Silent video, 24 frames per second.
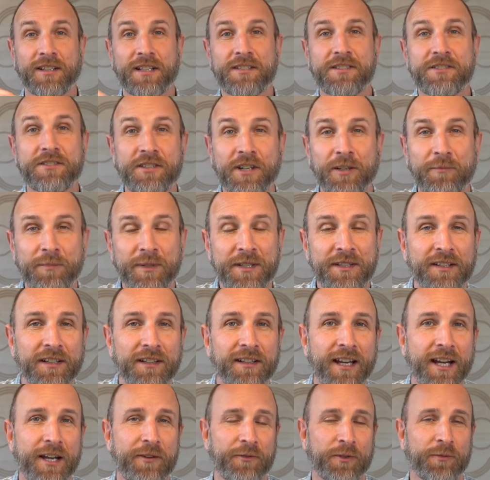let's jump into
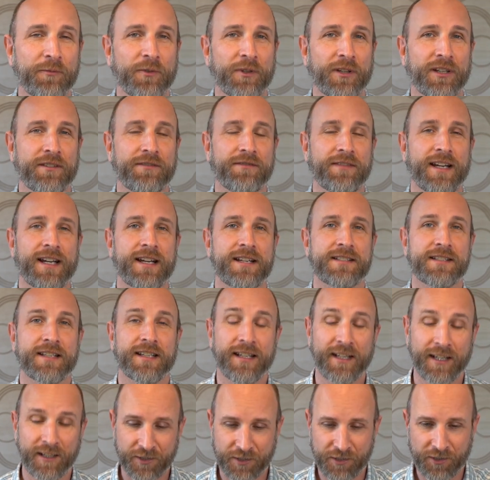Lightroom really fast
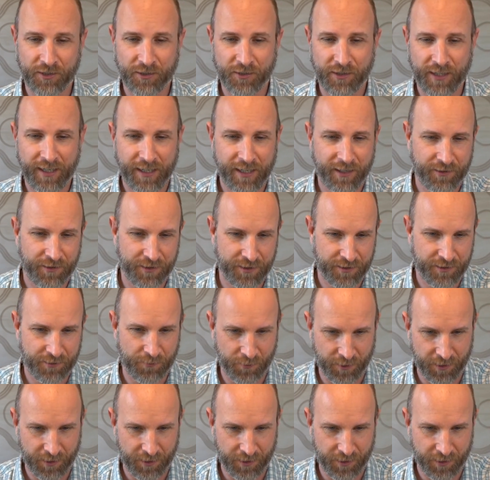and I'll show you how this